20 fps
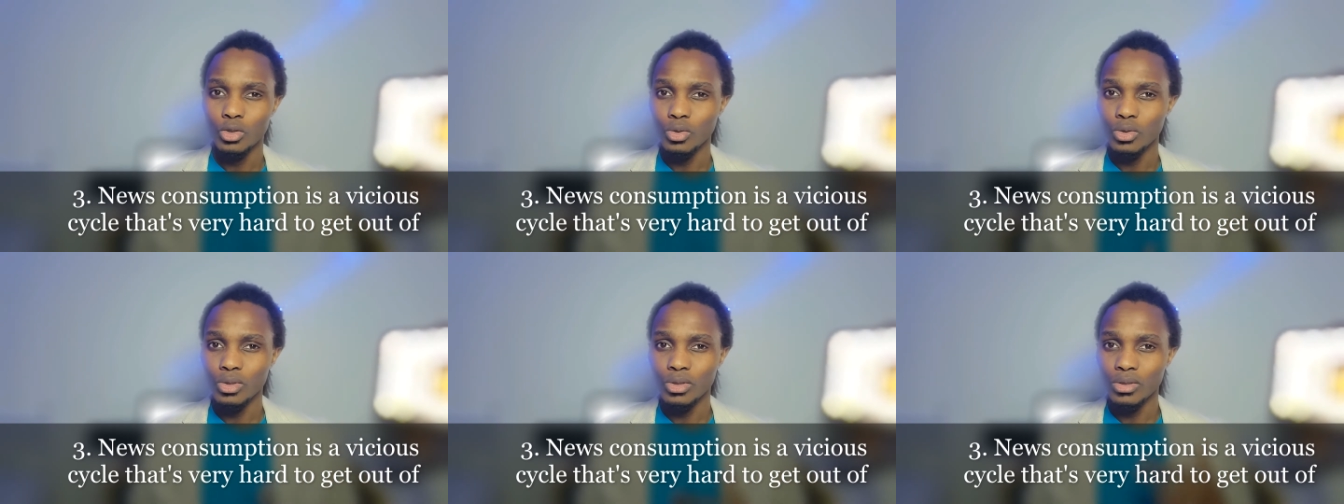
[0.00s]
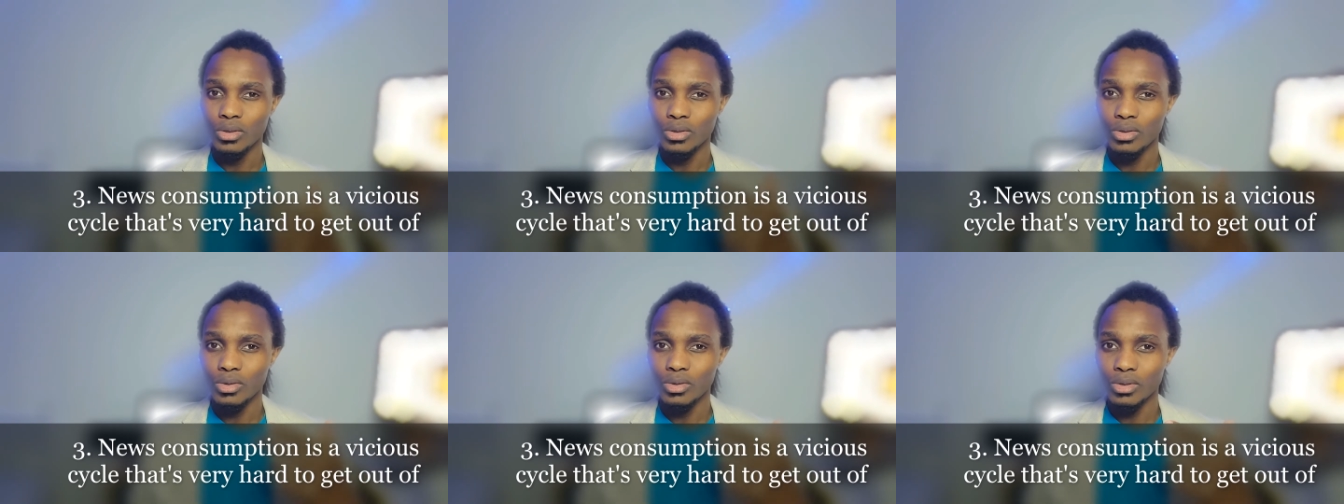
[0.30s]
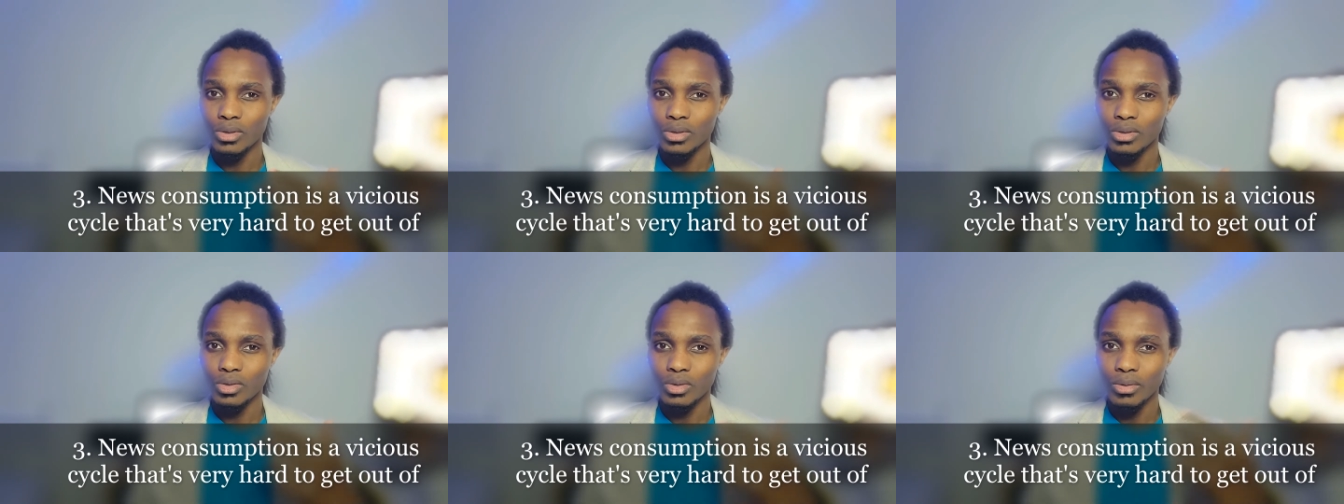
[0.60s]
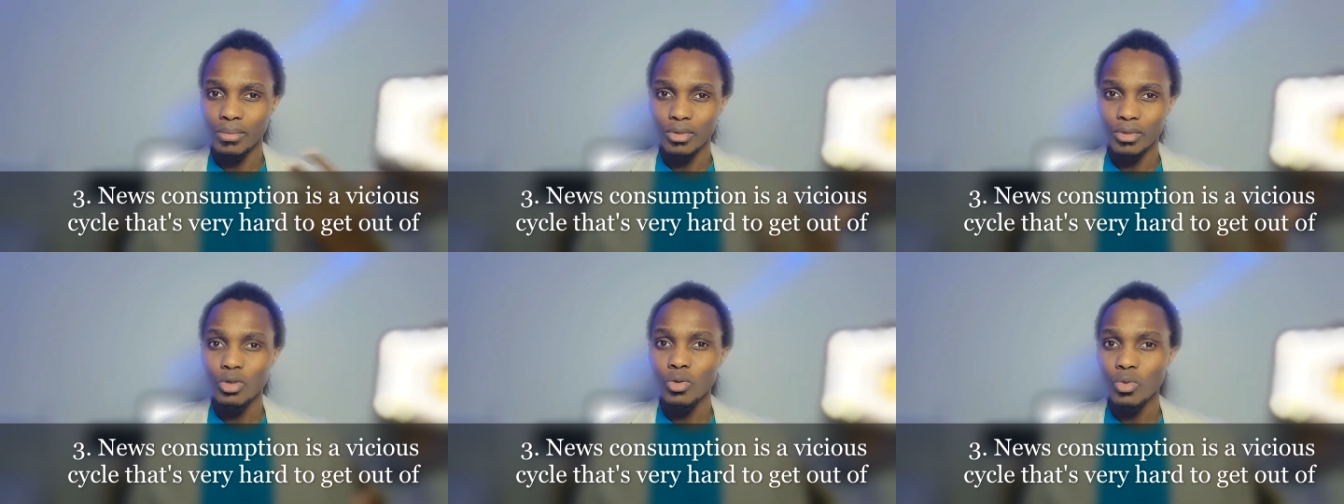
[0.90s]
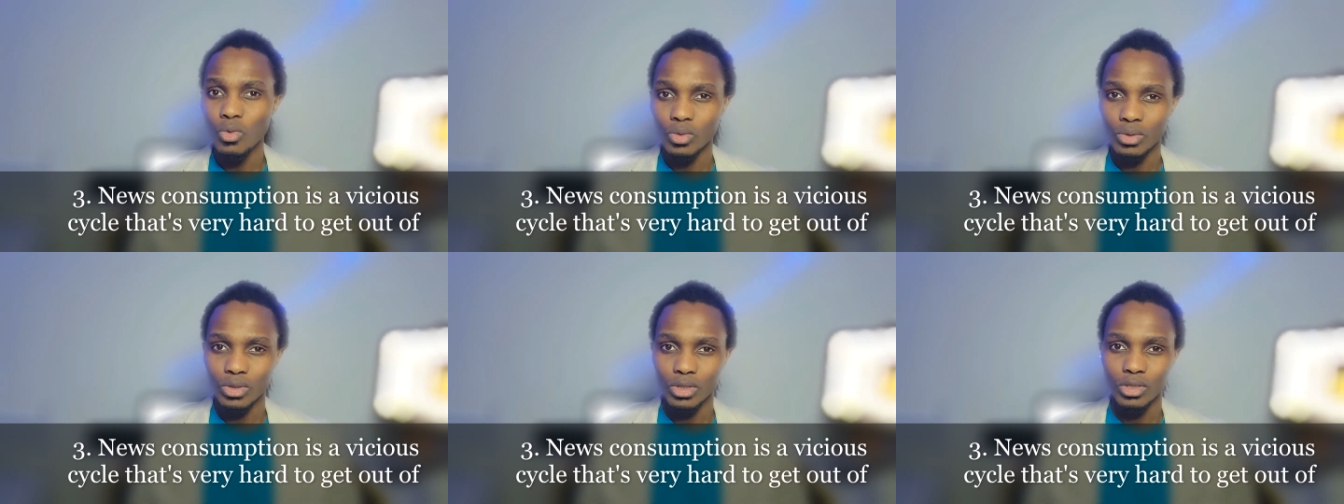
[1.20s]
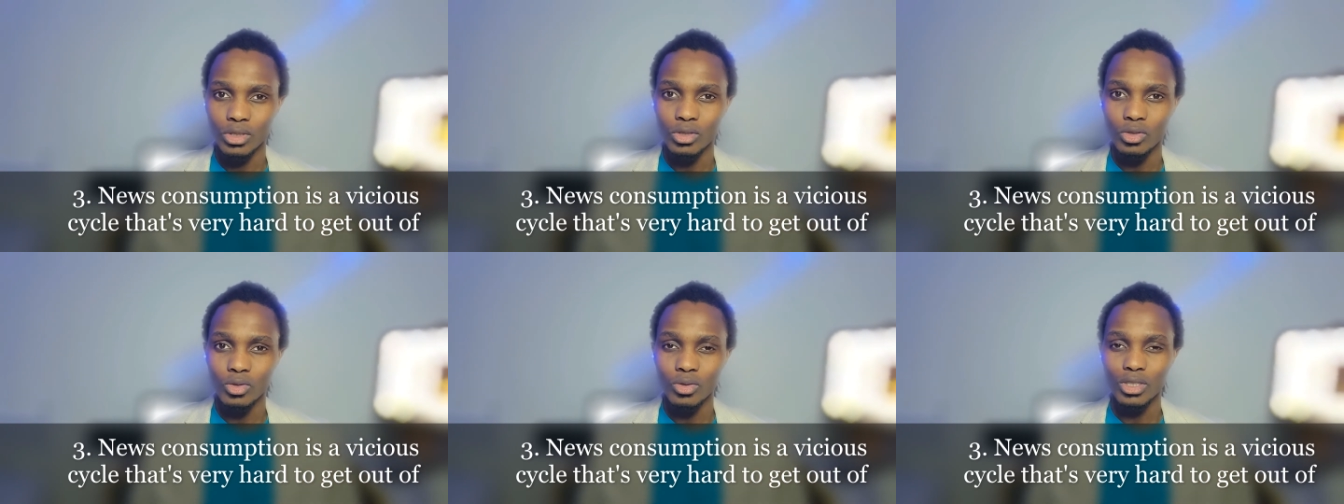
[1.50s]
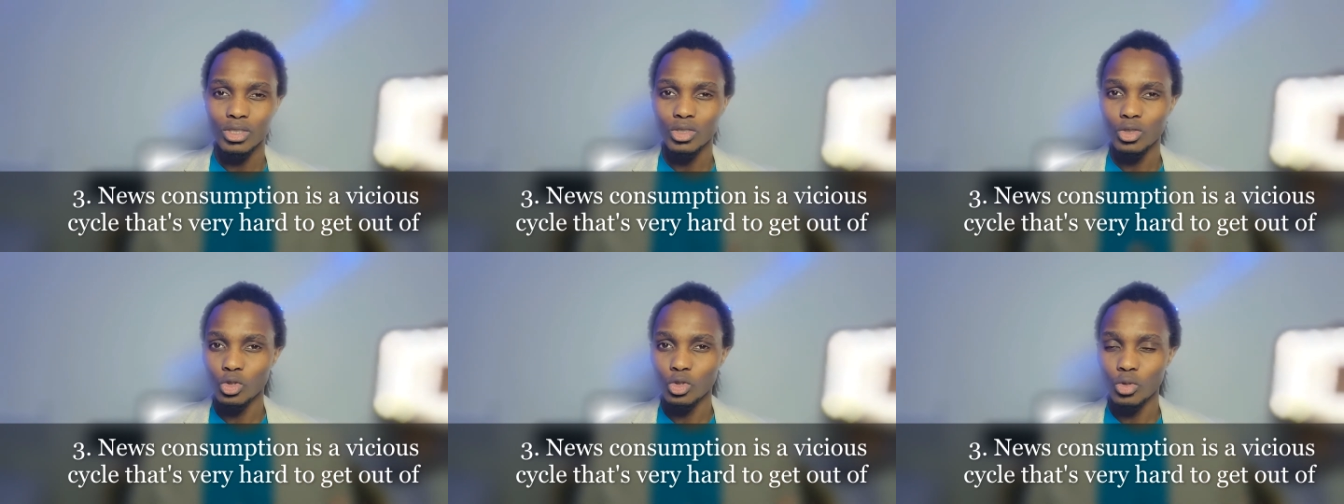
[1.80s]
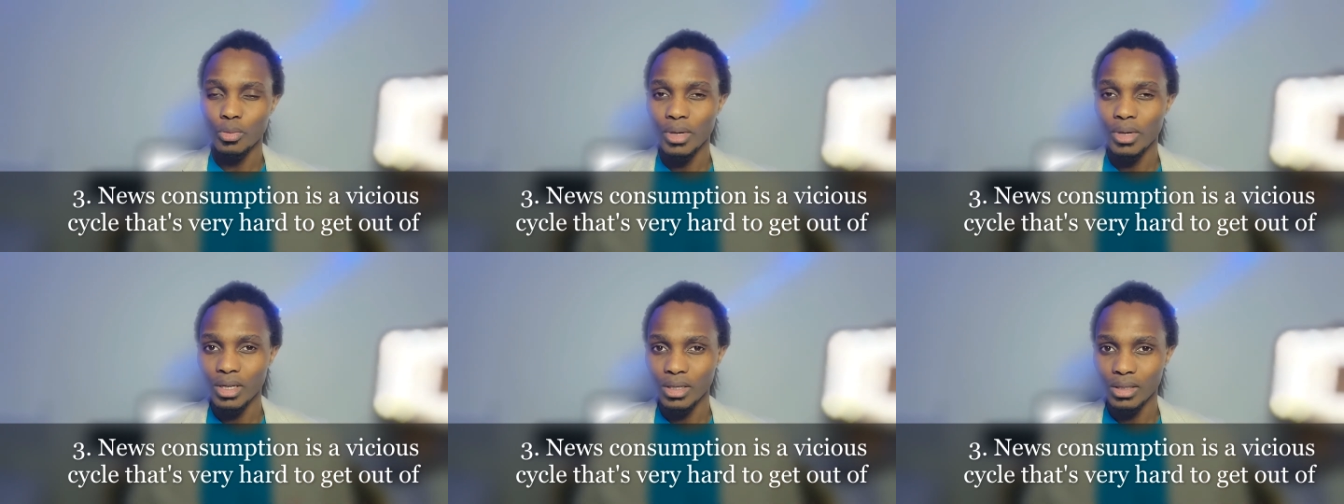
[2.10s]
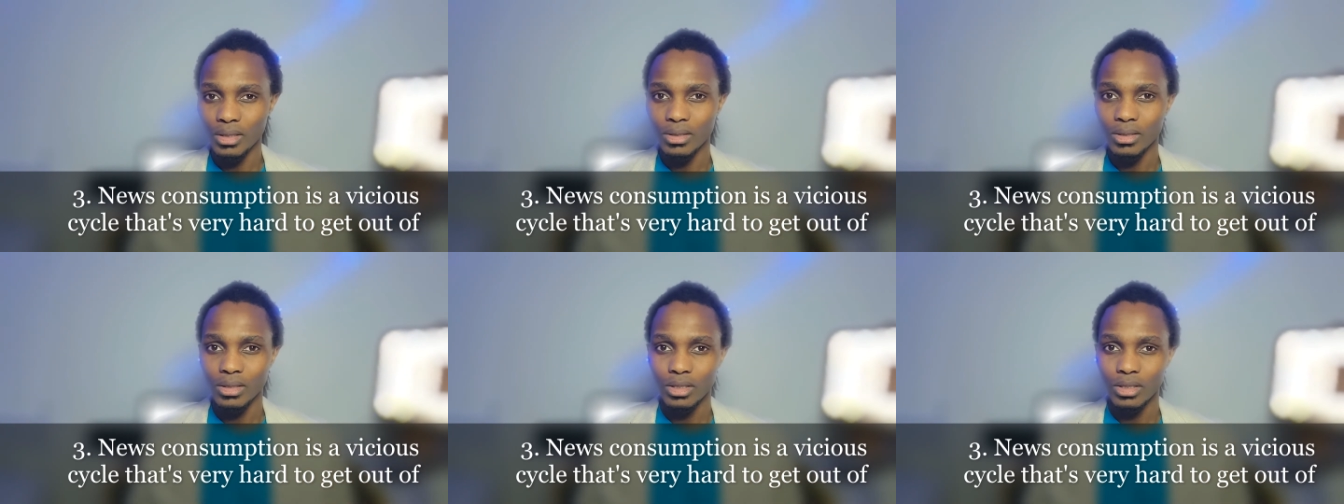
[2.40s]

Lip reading: the news, to the social media.